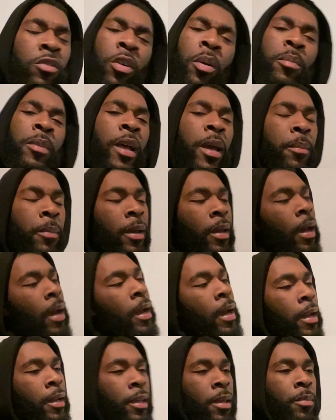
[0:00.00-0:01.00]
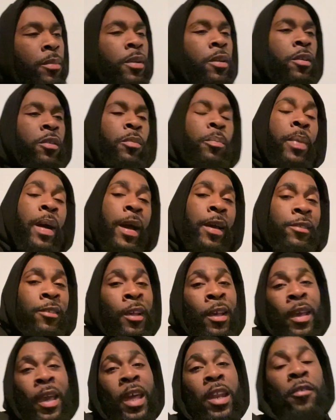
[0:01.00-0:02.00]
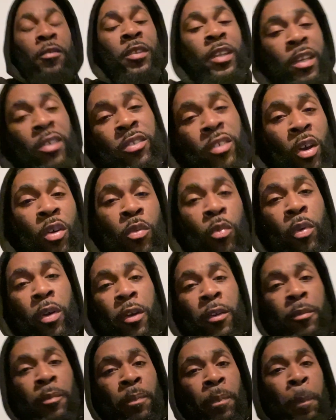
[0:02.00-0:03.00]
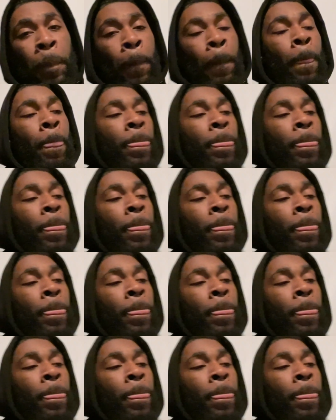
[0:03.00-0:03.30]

I'm like, man, I gotta give me another box. And if this don't work,